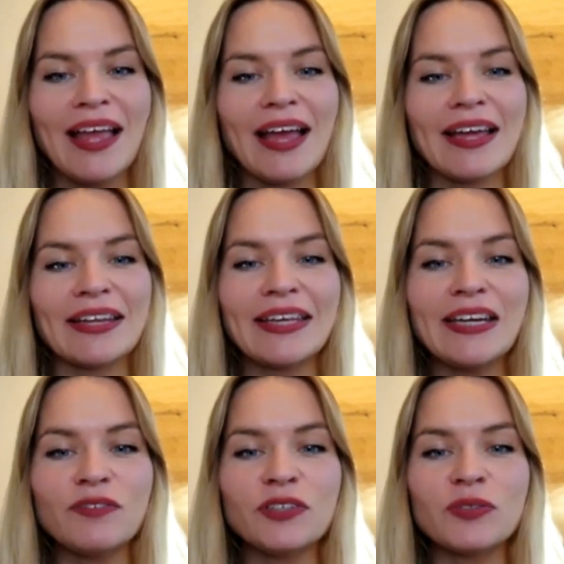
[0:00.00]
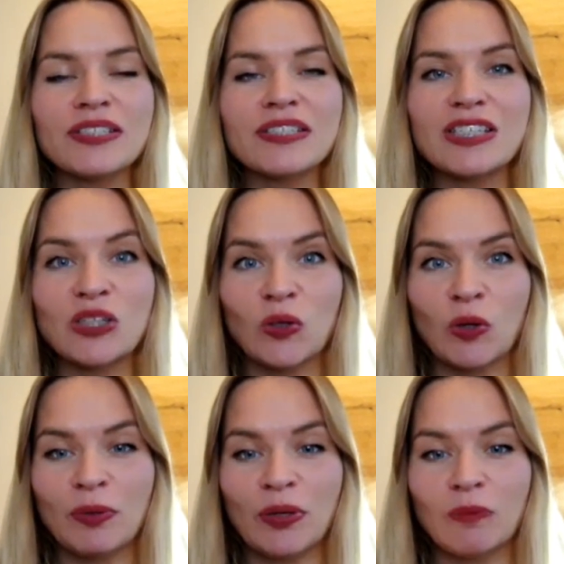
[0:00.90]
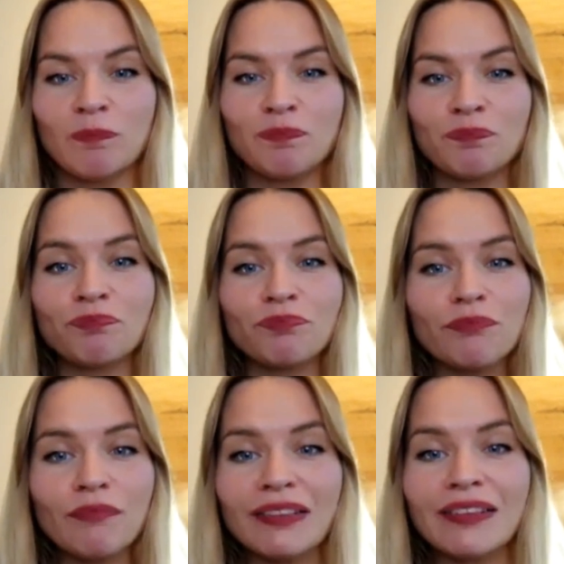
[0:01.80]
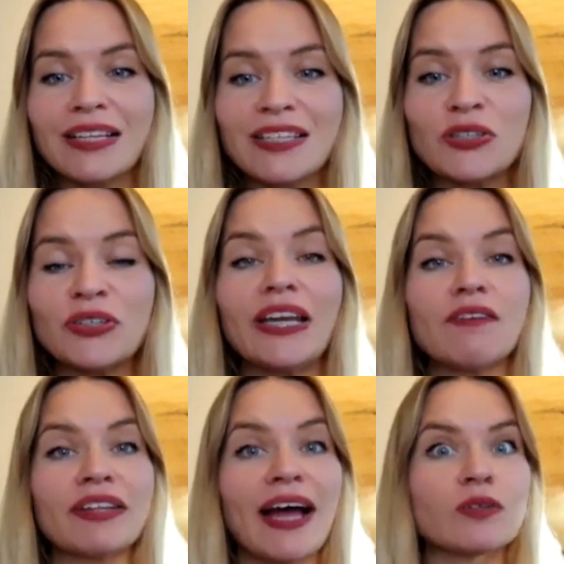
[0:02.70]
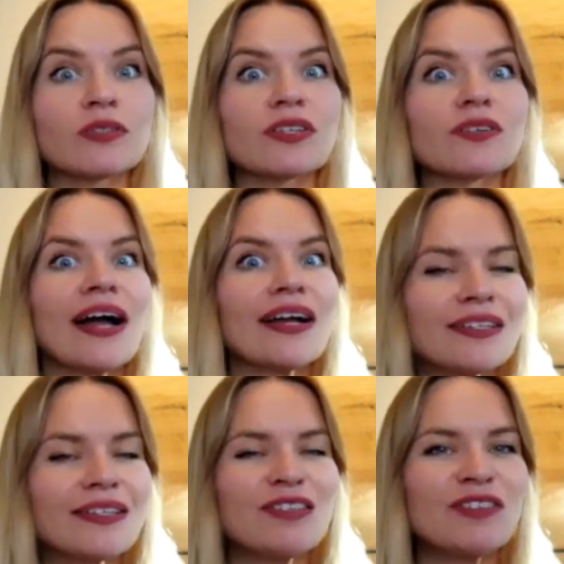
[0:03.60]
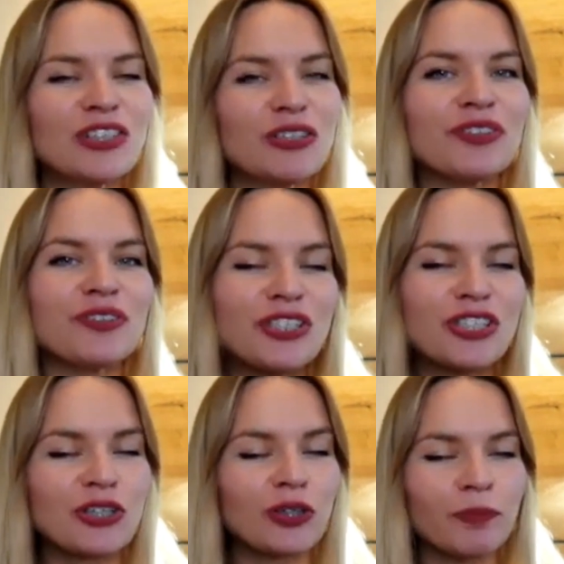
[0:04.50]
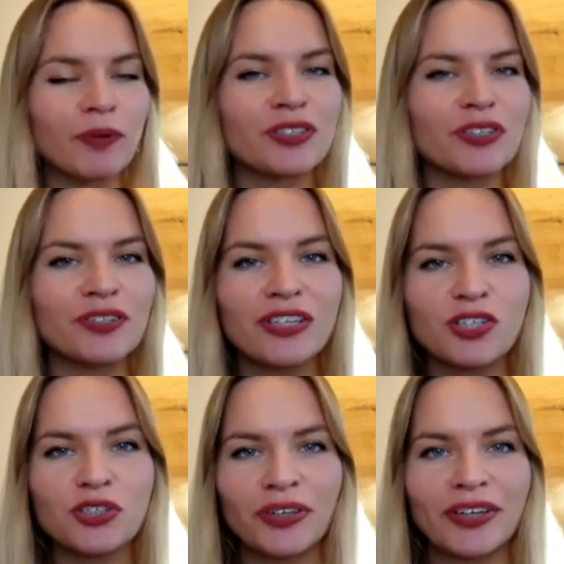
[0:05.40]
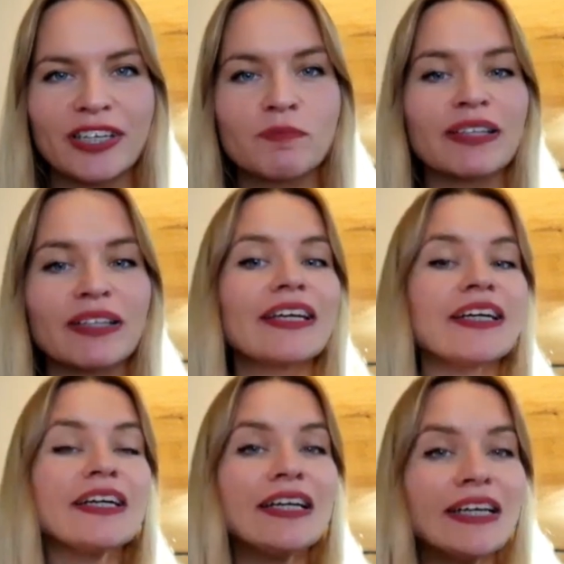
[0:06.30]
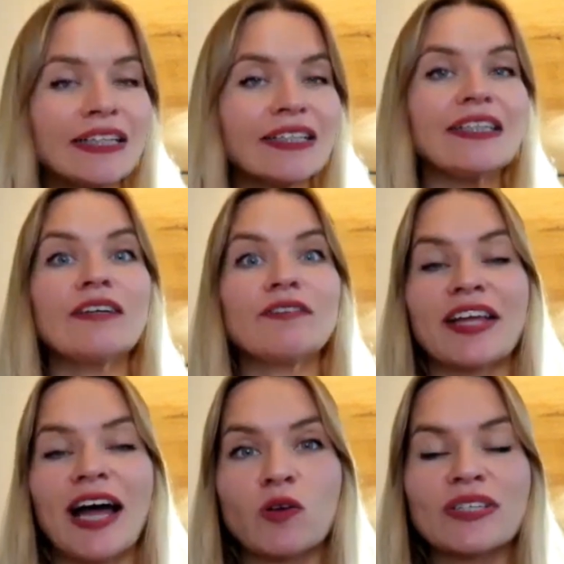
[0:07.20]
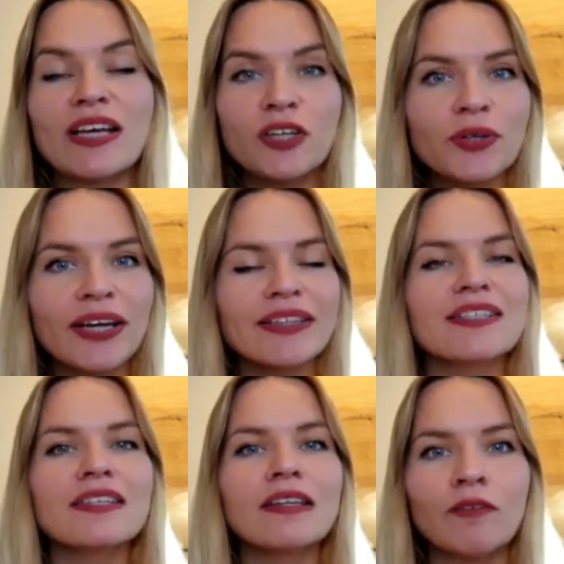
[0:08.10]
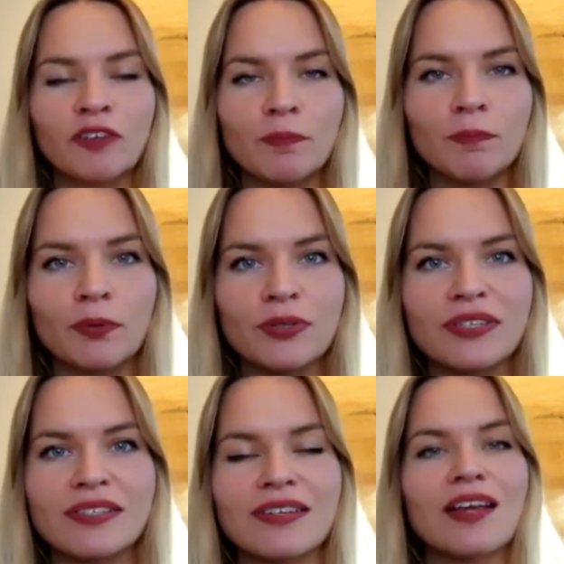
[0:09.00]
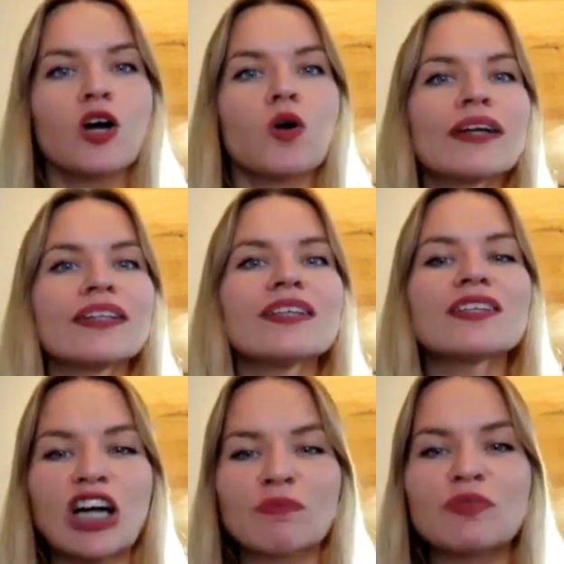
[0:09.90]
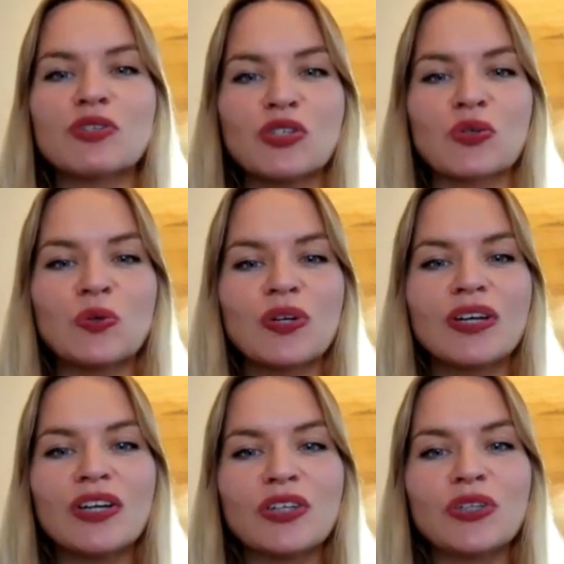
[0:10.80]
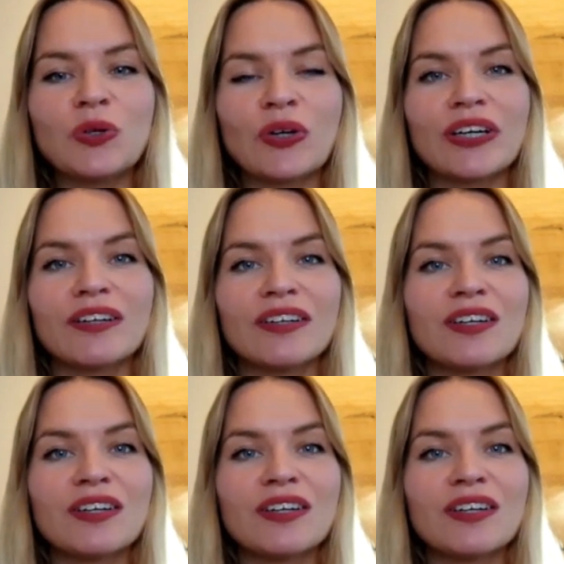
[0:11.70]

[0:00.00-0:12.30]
And here, Venus in Scorpio, that's your 11th house. So, actually, even though Venus in Scorpio is not the strongest, but here in the 11th house, you get this lovely boost when it comes to your